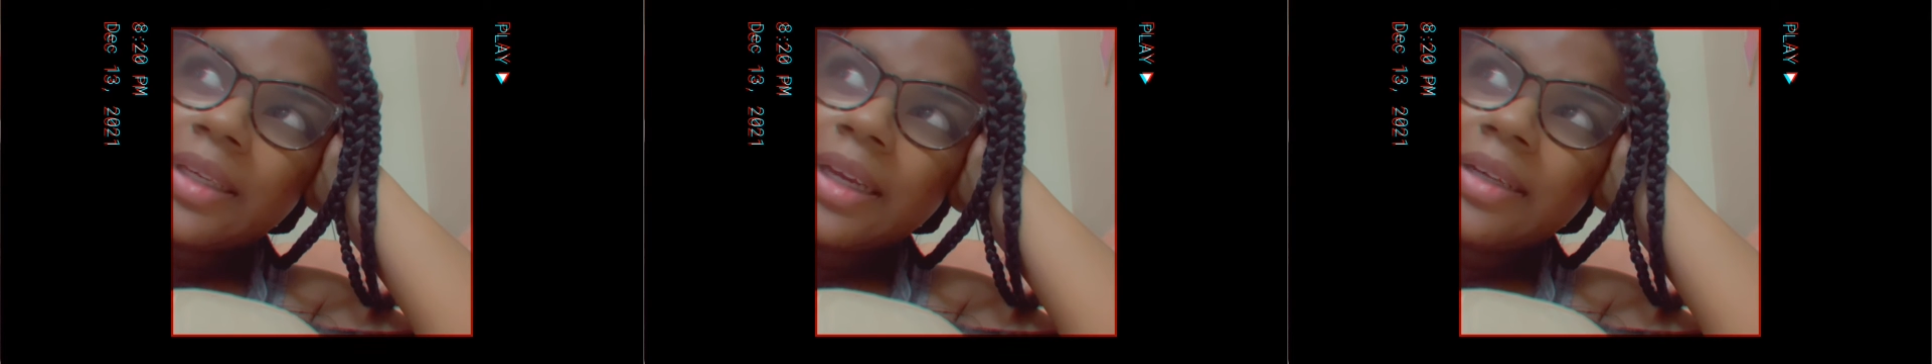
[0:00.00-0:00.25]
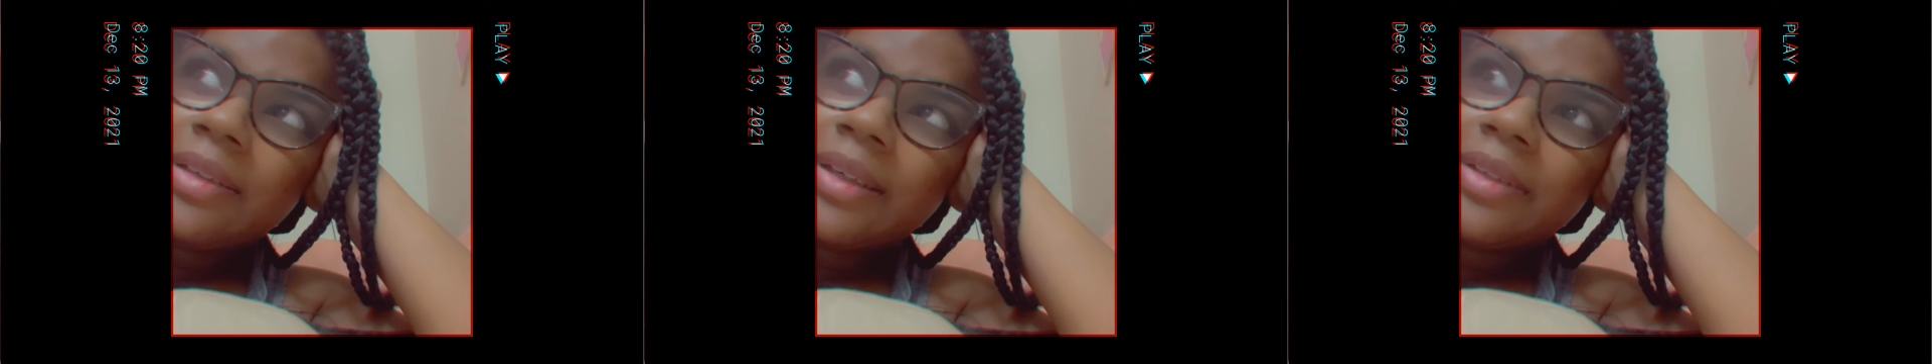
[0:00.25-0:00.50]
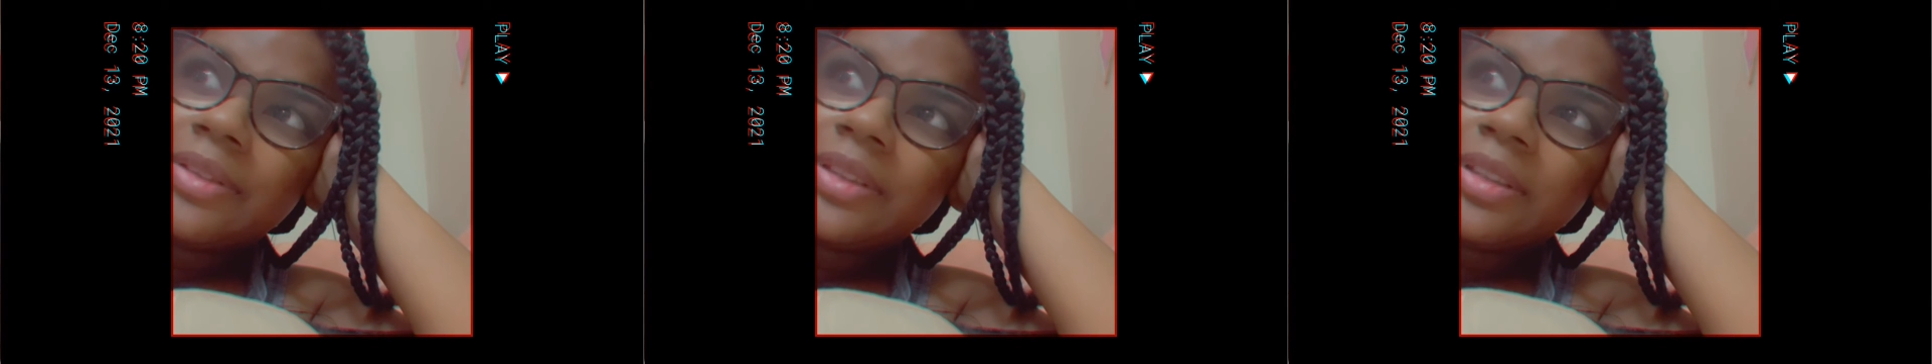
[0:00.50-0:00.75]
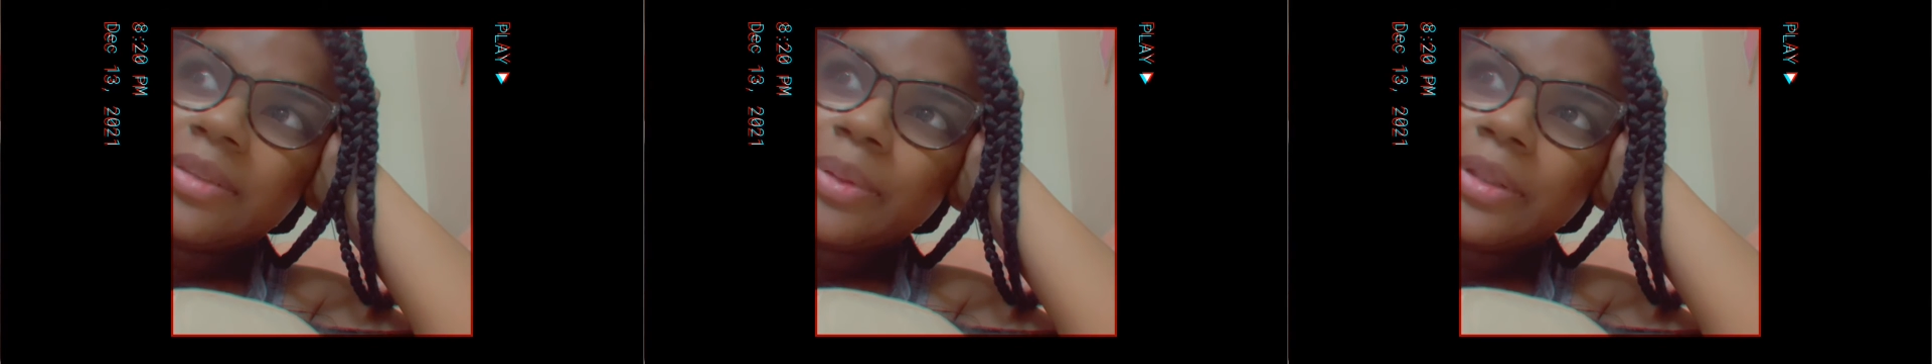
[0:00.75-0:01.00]
I don't have shit
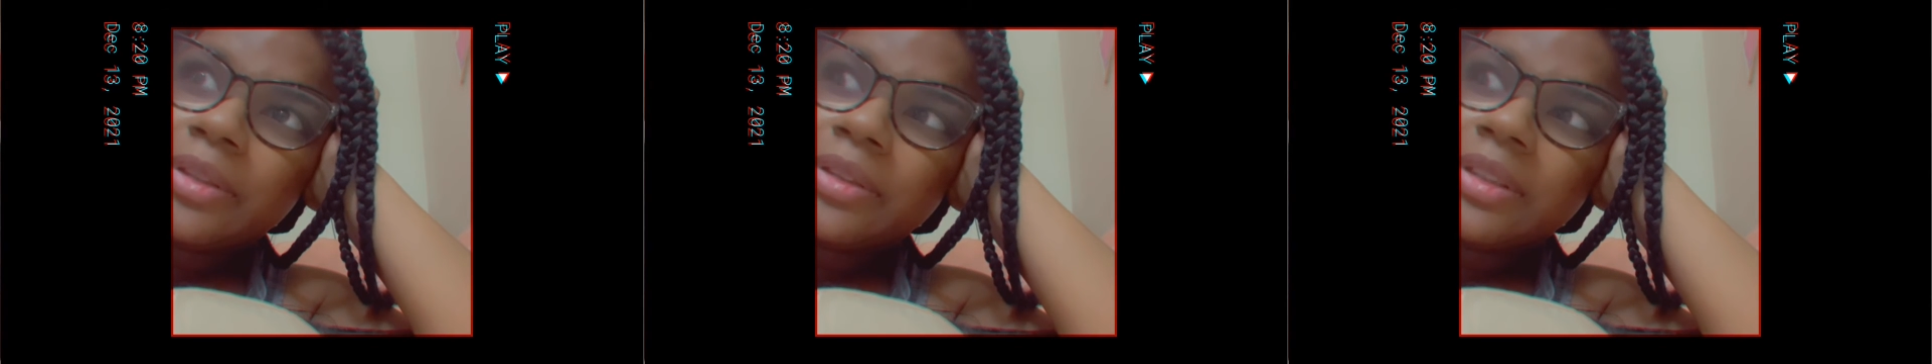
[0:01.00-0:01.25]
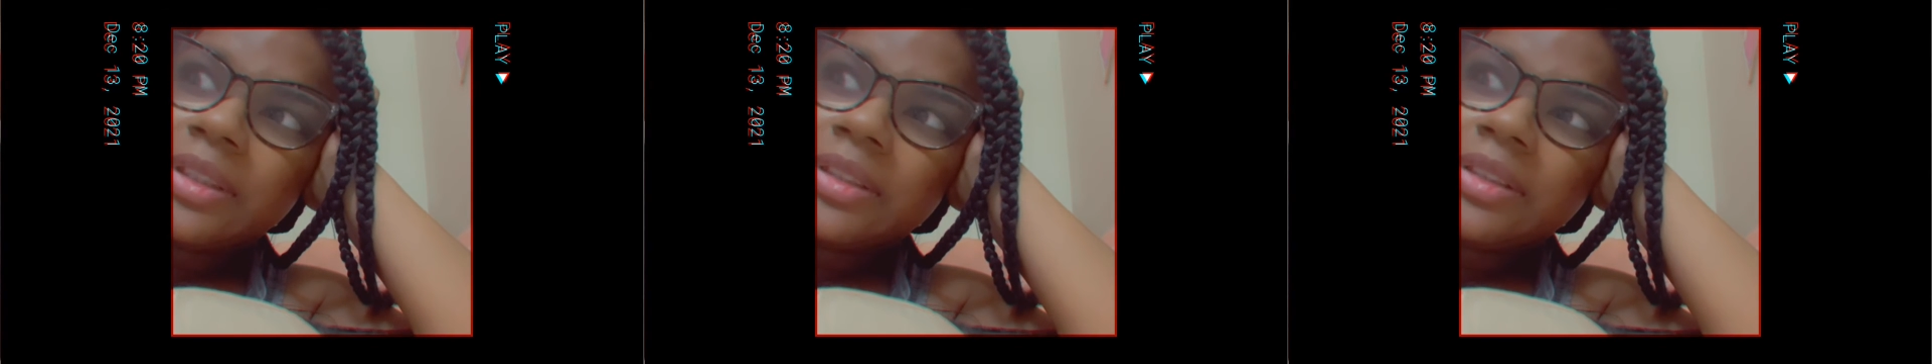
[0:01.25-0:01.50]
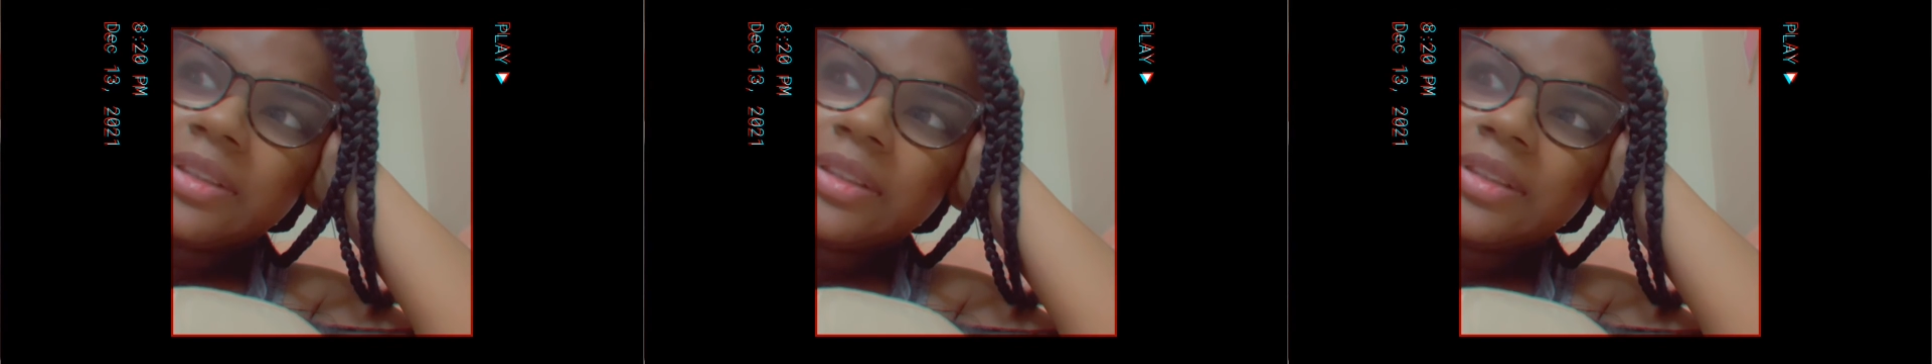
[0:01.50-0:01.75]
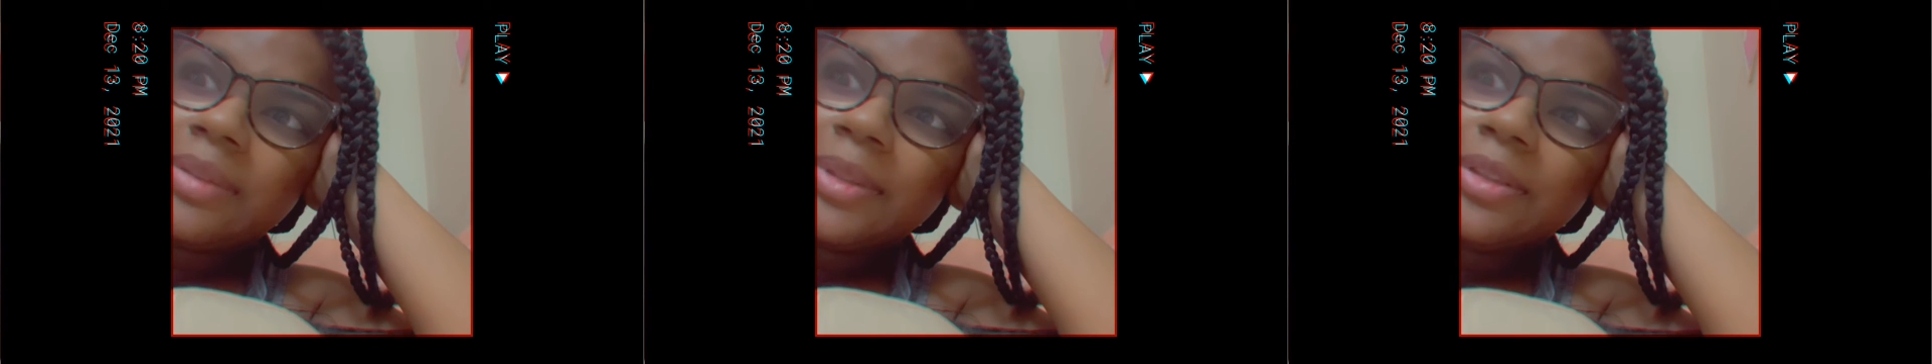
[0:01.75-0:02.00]
to post. They're just going to
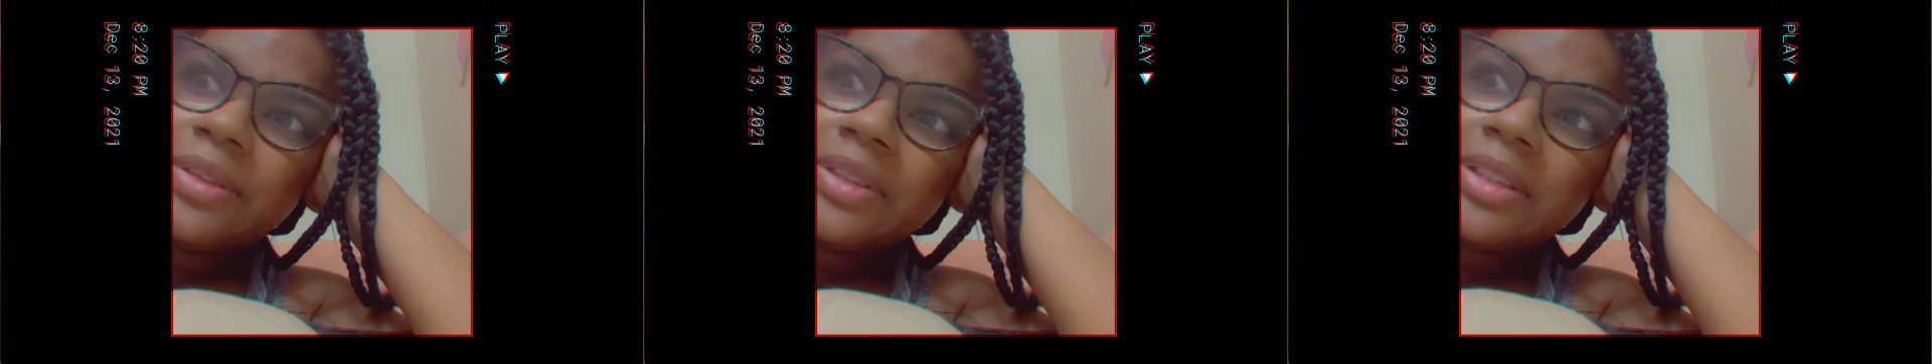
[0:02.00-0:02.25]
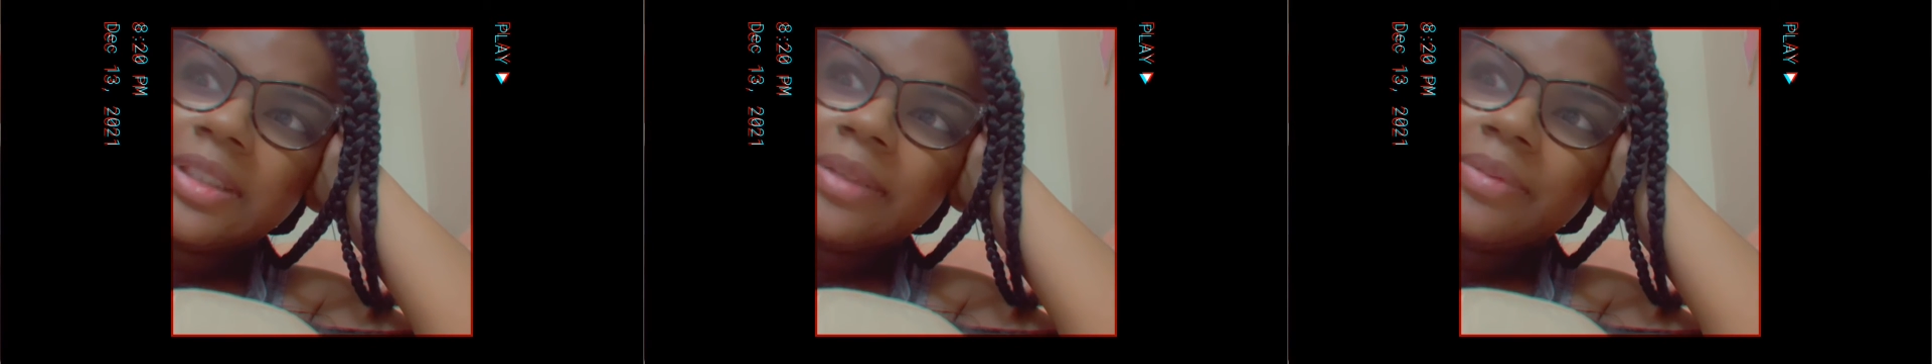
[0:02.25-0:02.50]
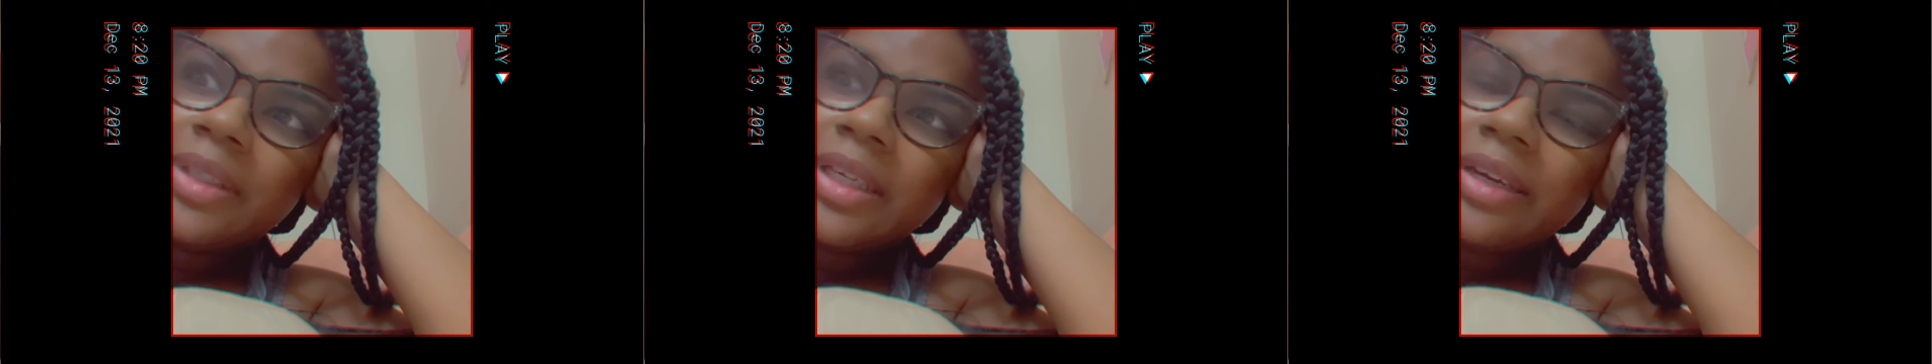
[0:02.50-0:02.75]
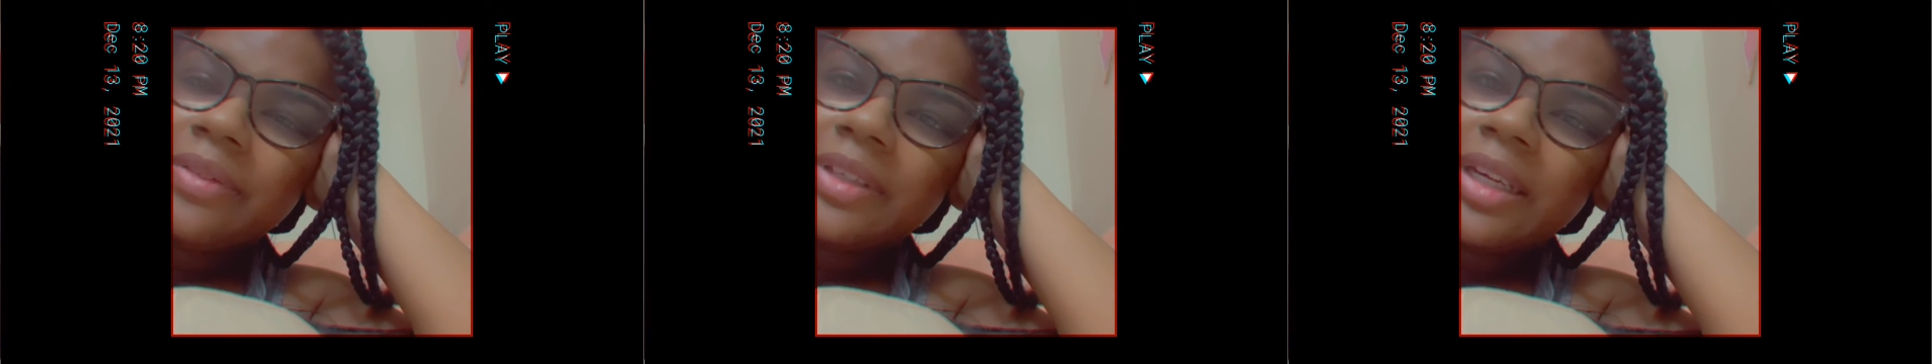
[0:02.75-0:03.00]
see me doing the same thing
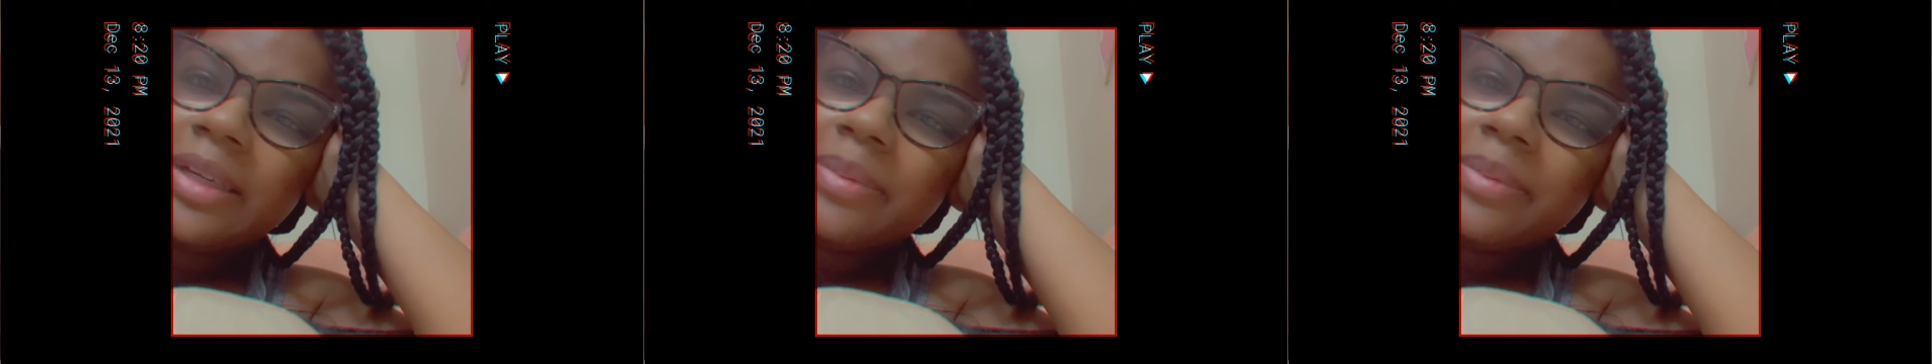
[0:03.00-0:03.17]
every day.